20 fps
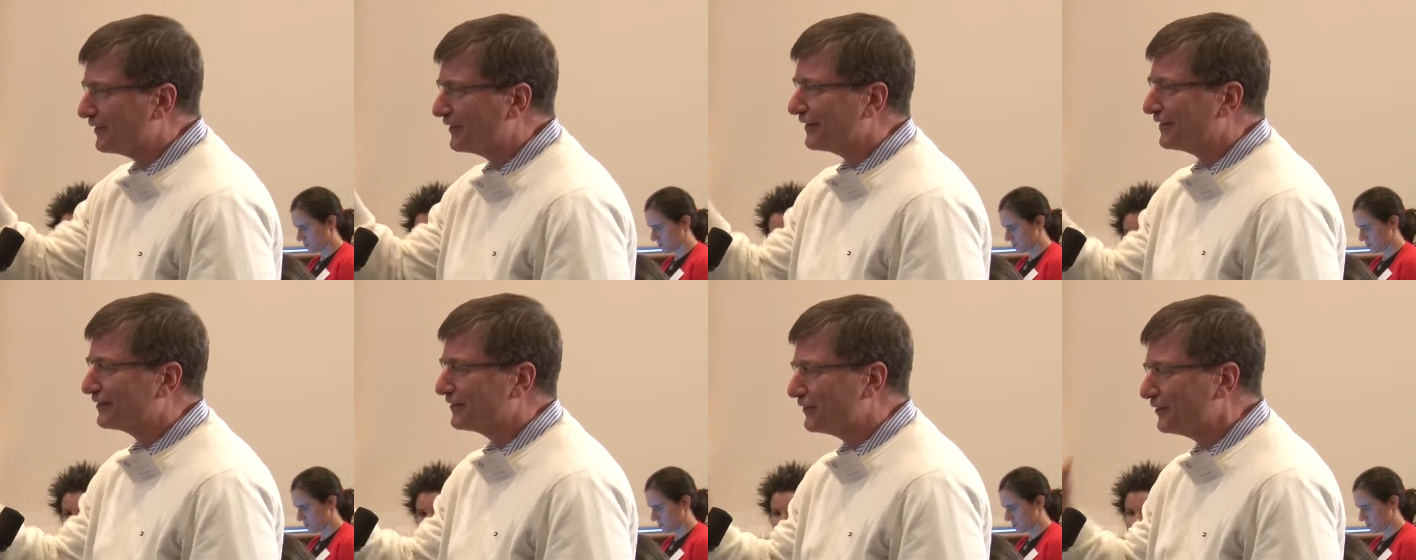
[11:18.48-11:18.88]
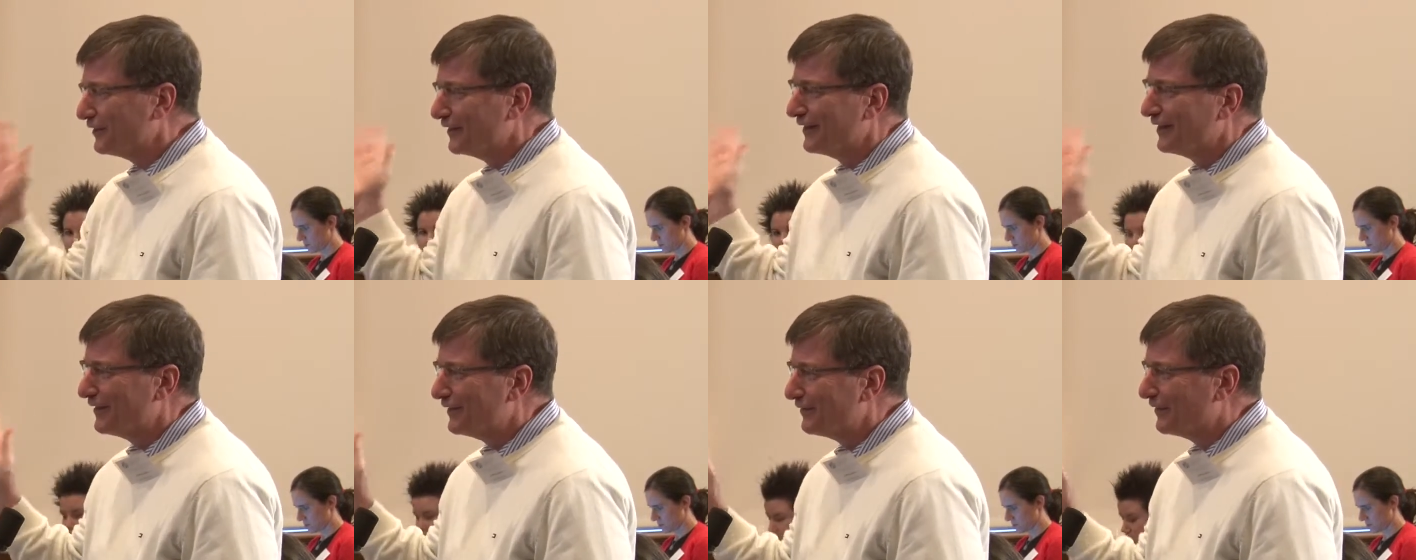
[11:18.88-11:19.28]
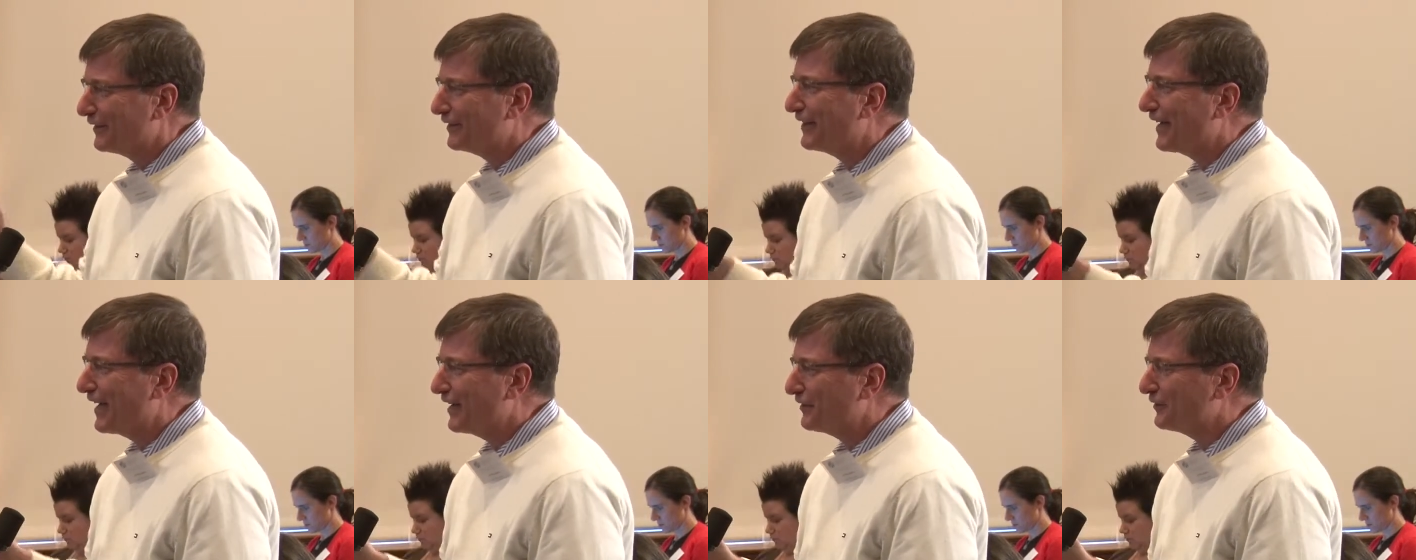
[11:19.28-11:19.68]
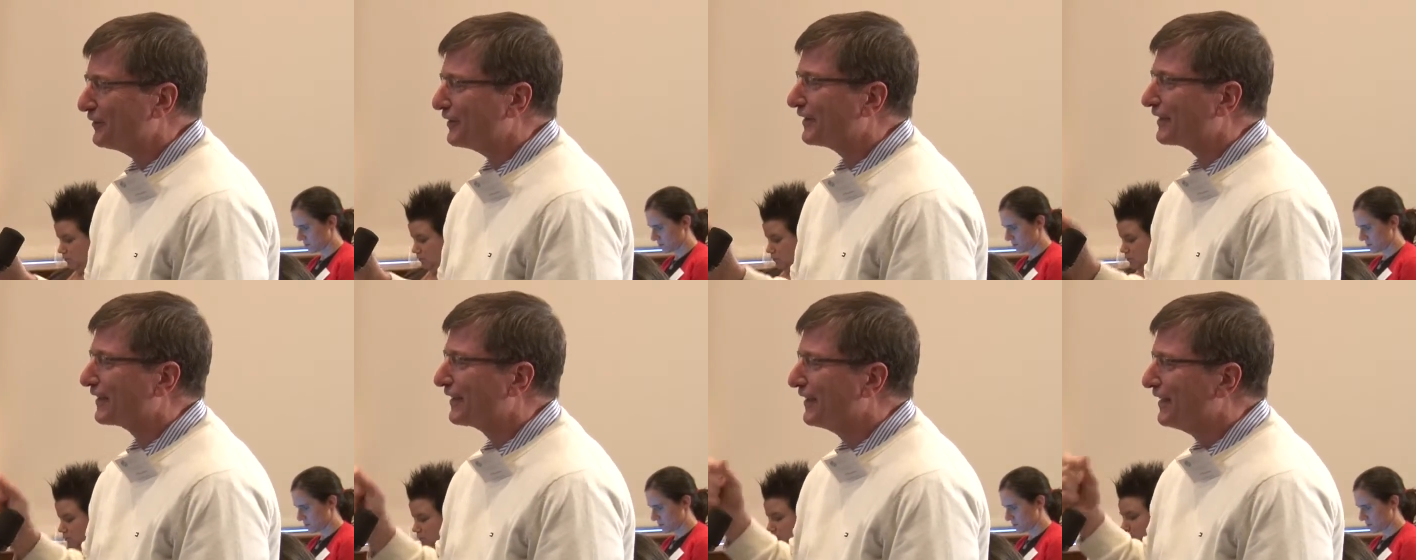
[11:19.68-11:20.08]
Speaker 1: things that fantastic.
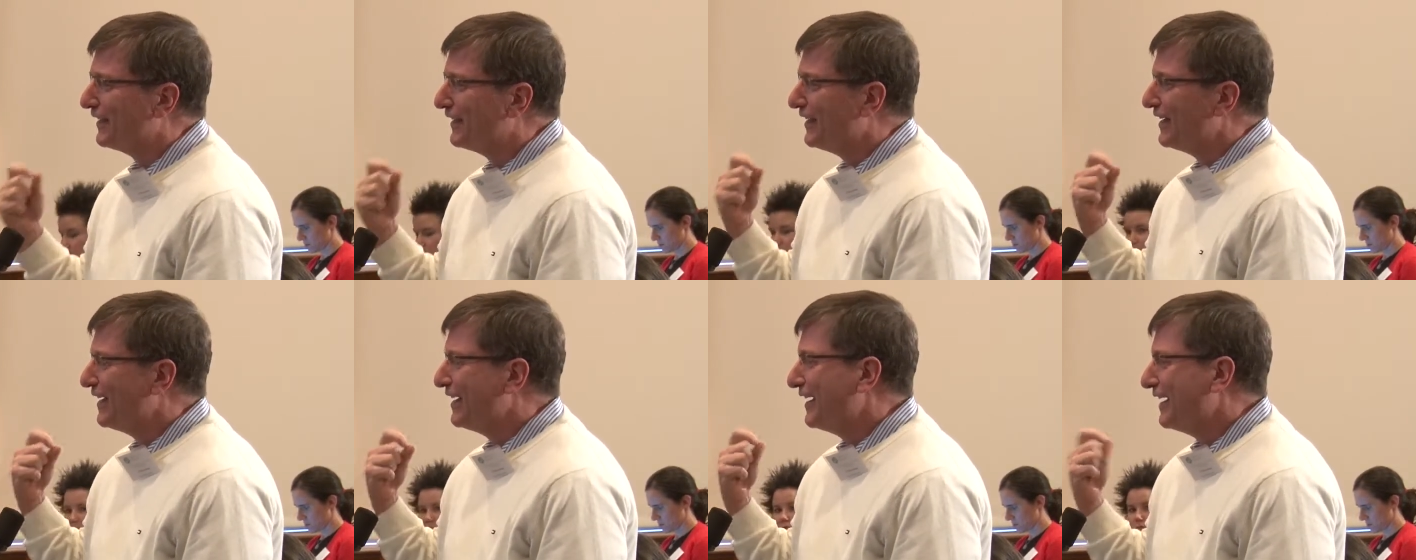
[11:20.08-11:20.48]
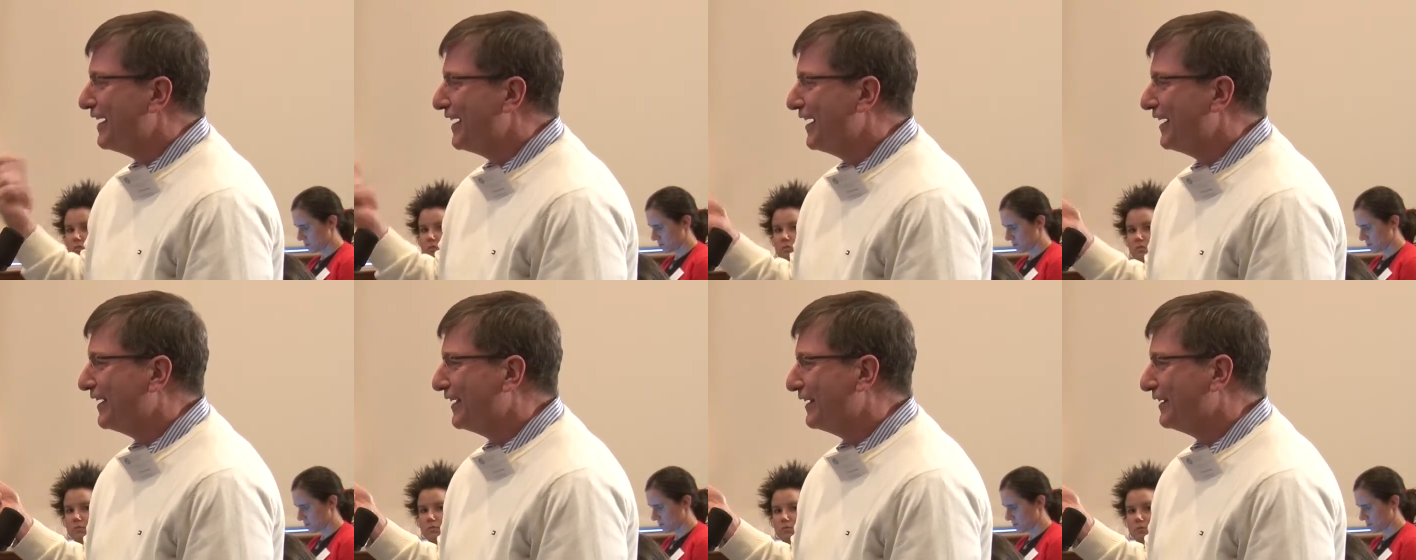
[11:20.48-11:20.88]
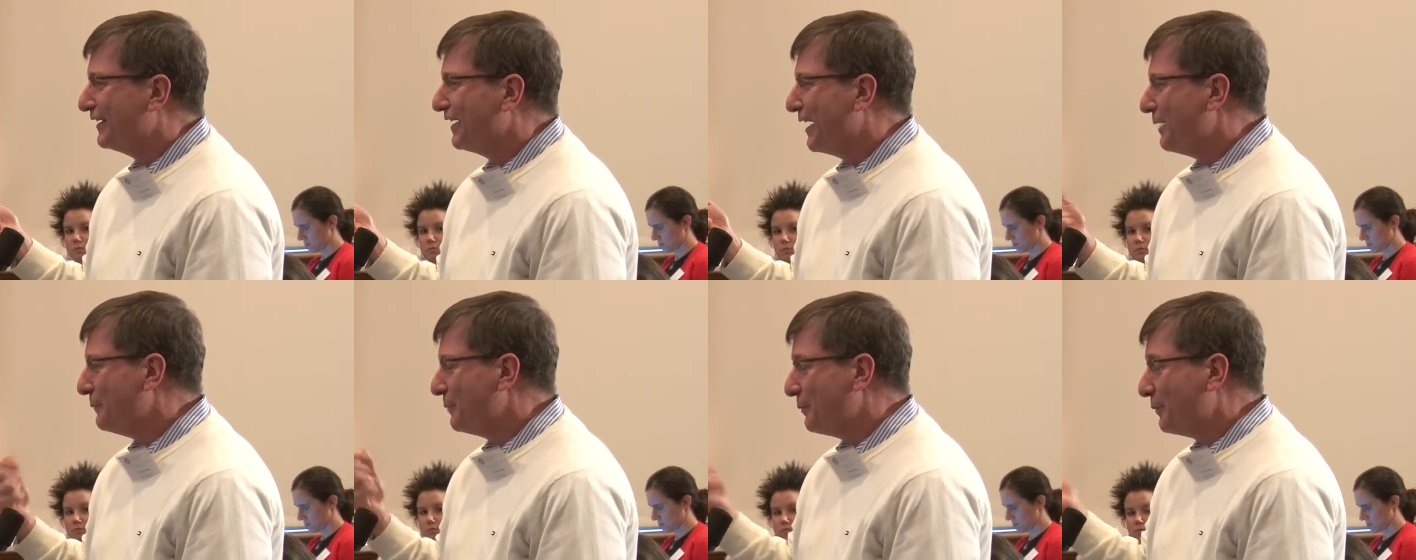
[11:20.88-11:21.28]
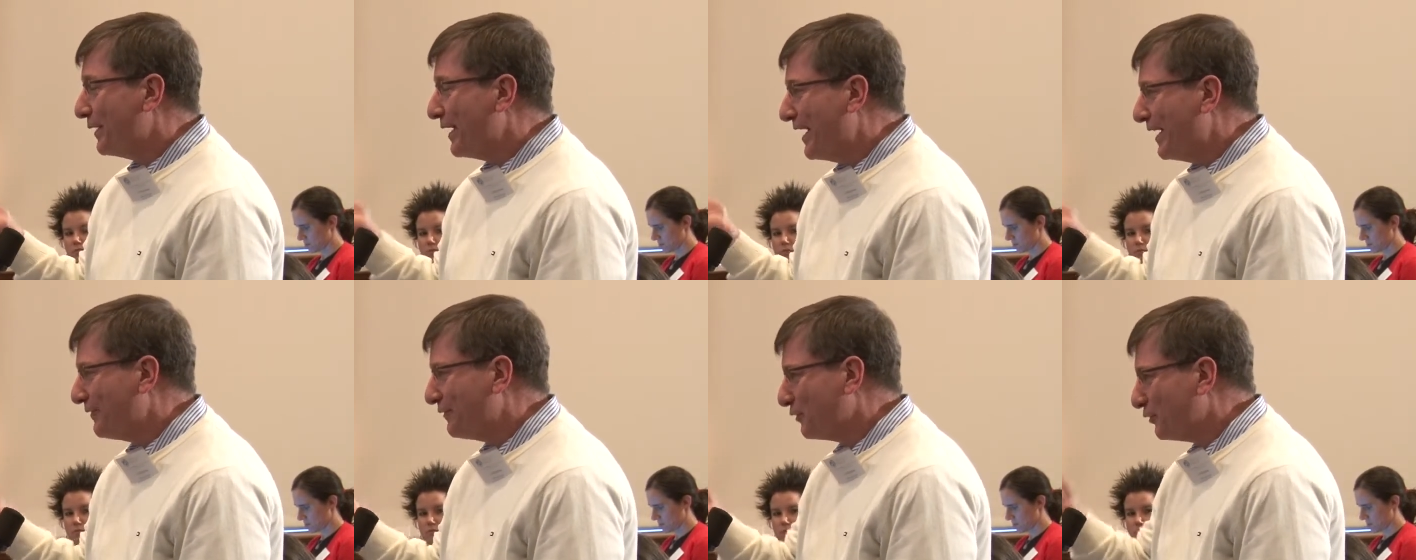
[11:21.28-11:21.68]
And it, I'm a
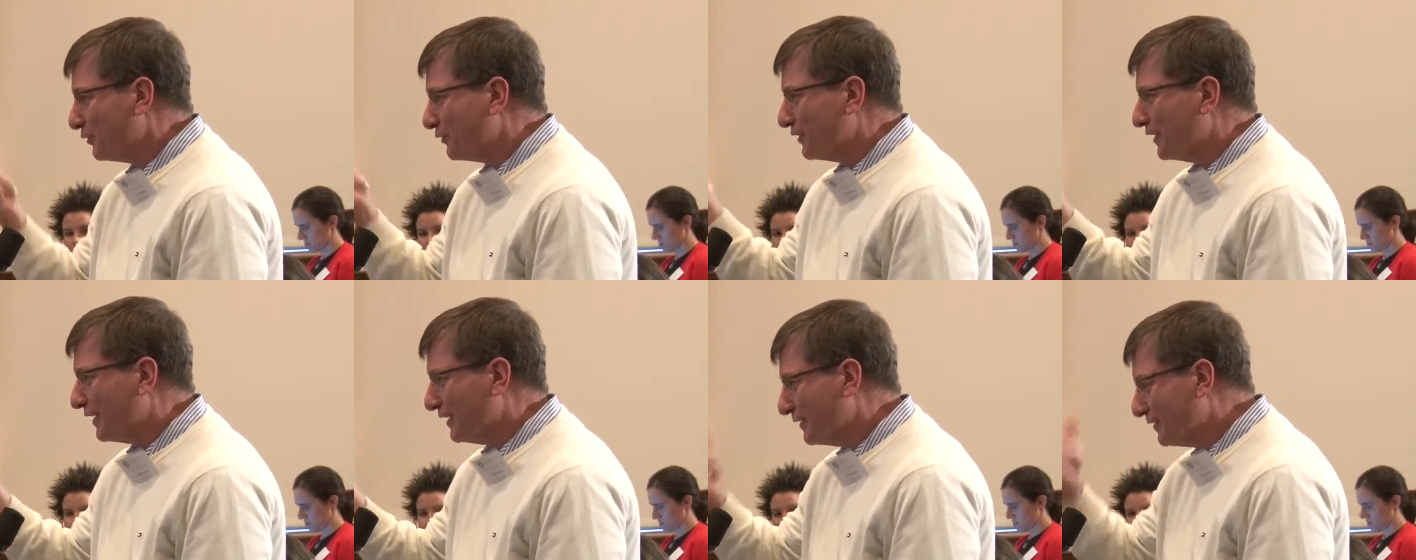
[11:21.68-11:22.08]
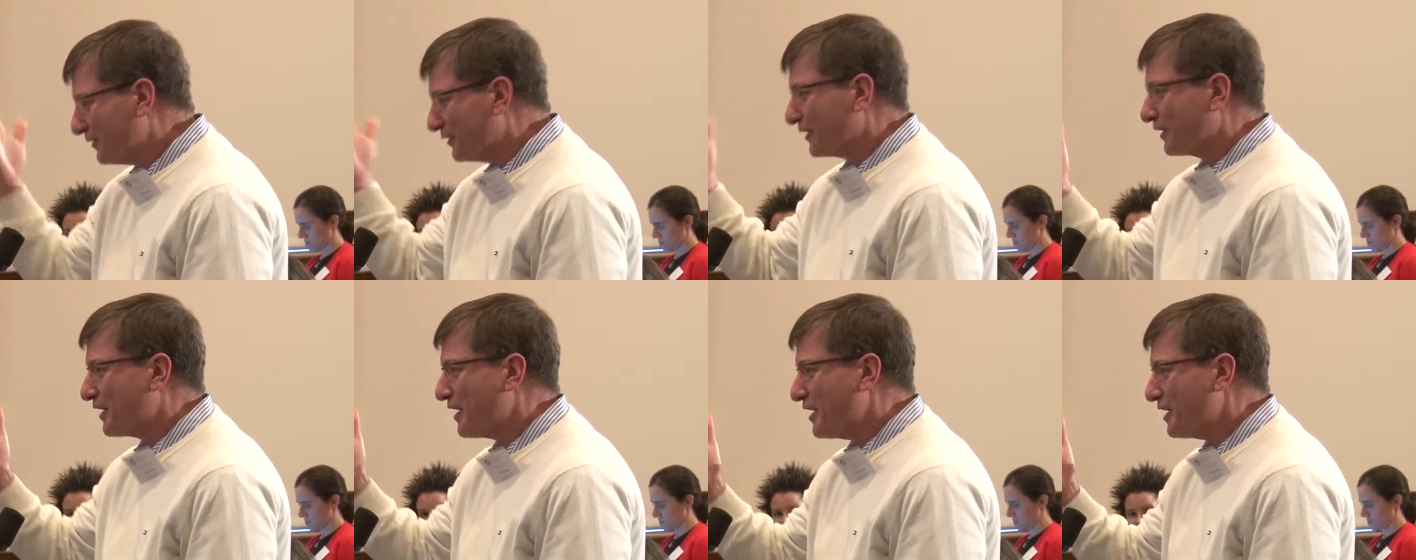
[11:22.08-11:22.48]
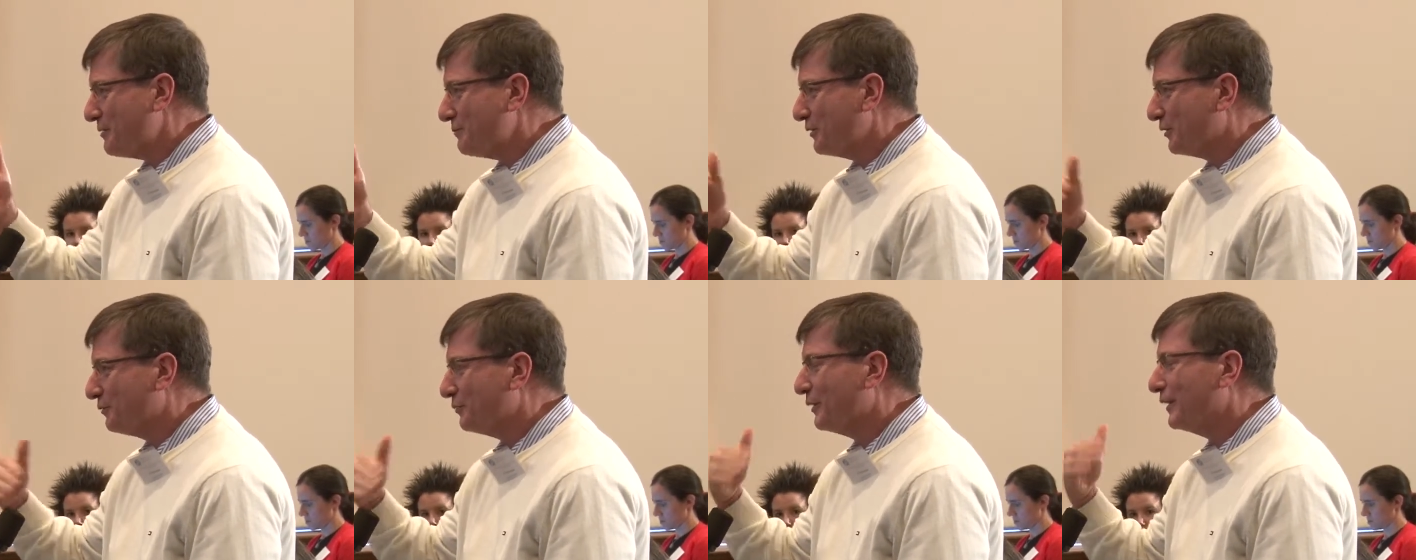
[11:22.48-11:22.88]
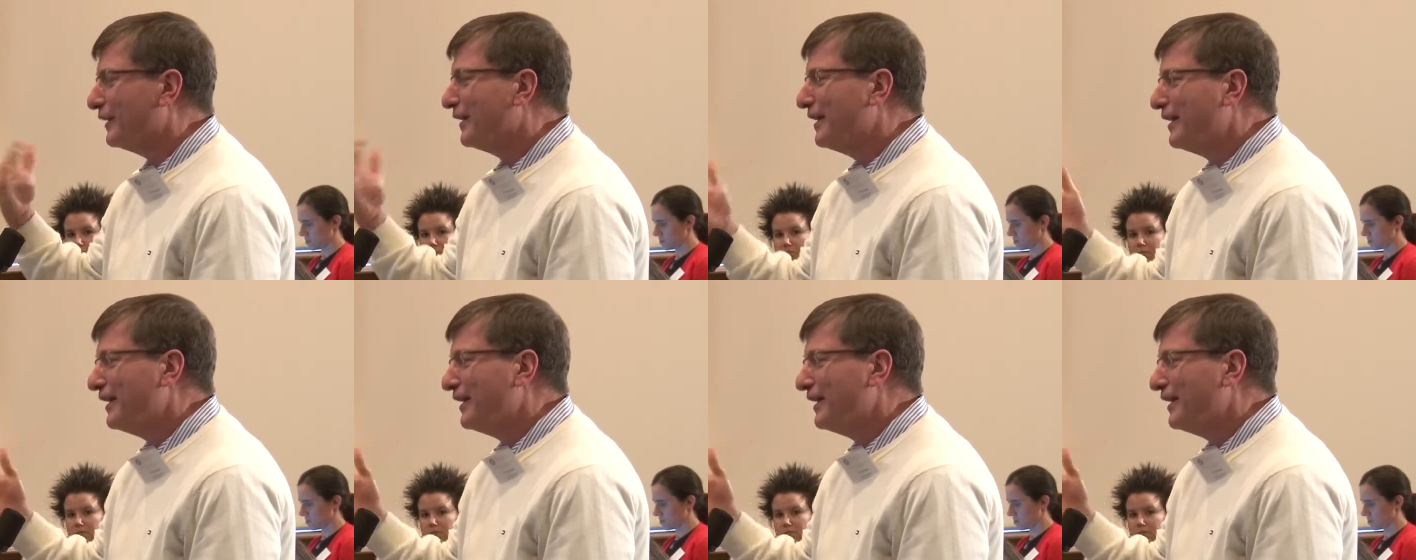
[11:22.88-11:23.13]
behavioral scientist, economist, but